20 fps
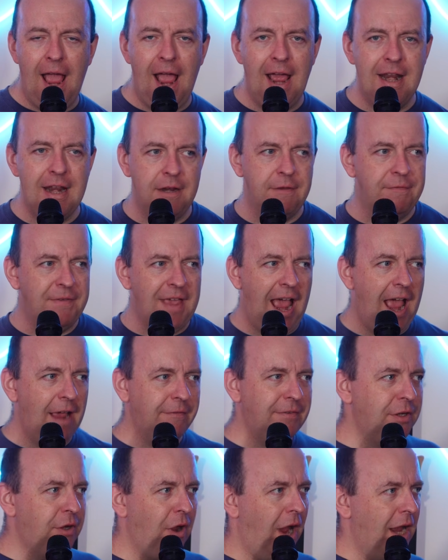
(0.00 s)
and then if you
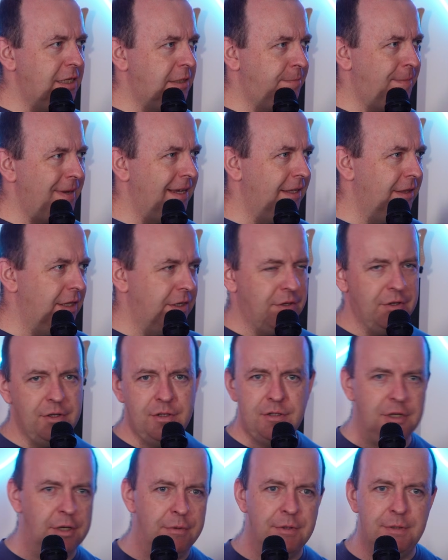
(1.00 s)
haven't got a speaker that
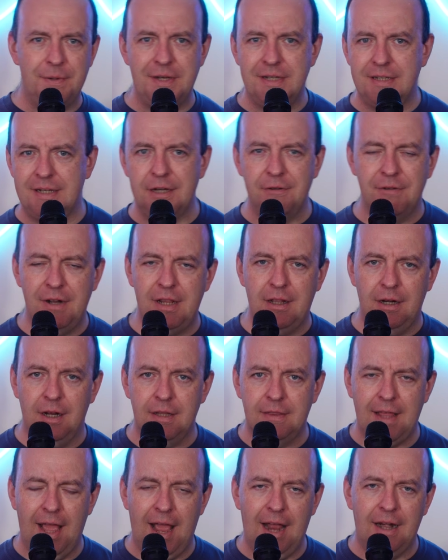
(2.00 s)
does USB-C or anything
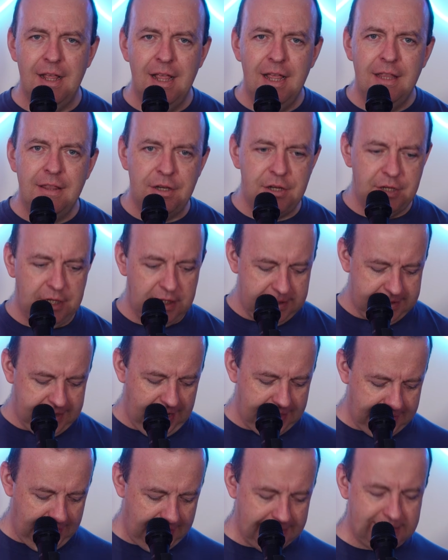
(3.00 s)
like that, then you could
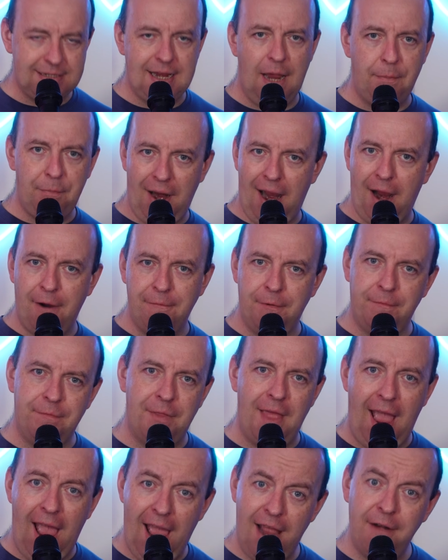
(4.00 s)
send a separate output from
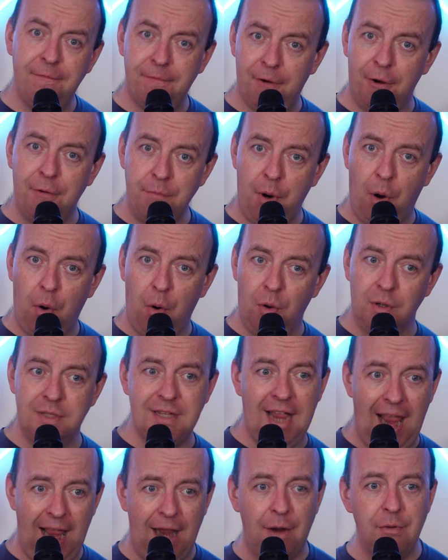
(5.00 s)
the headphone port
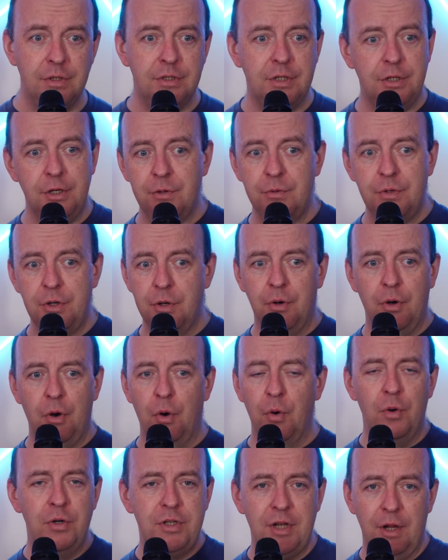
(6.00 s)
out to your
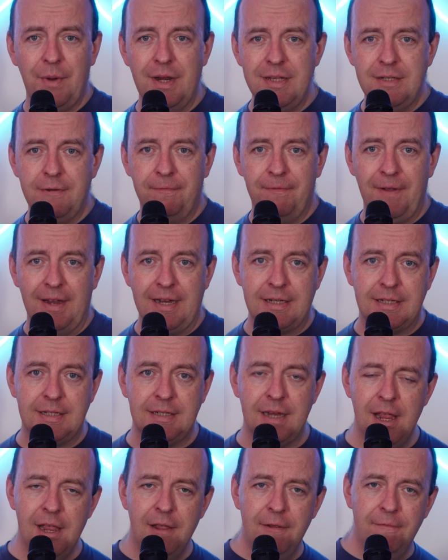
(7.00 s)
audio interface
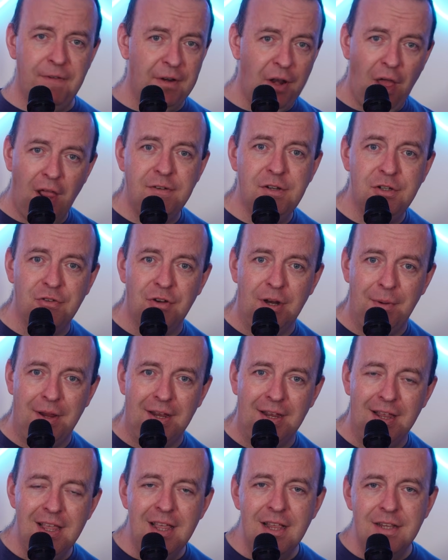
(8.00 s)
for live
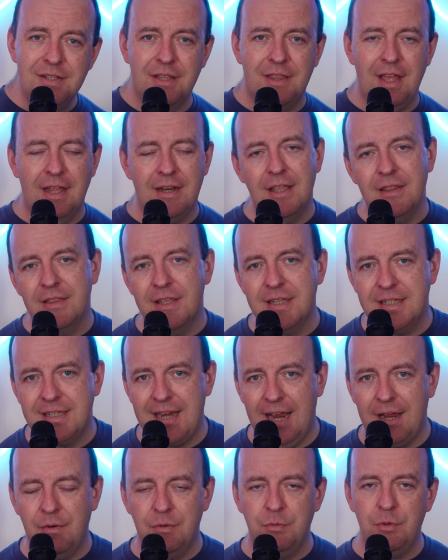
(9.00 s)
streaming. So then the
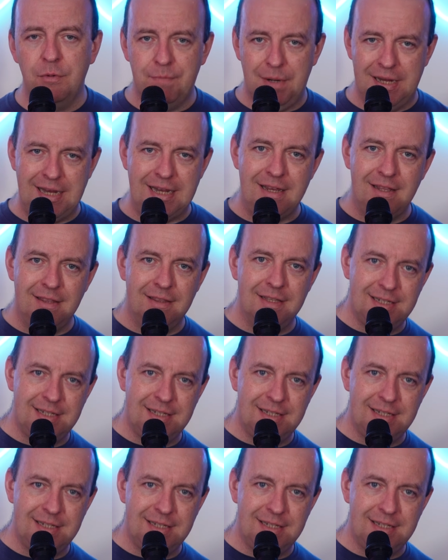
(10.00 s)
sound would be the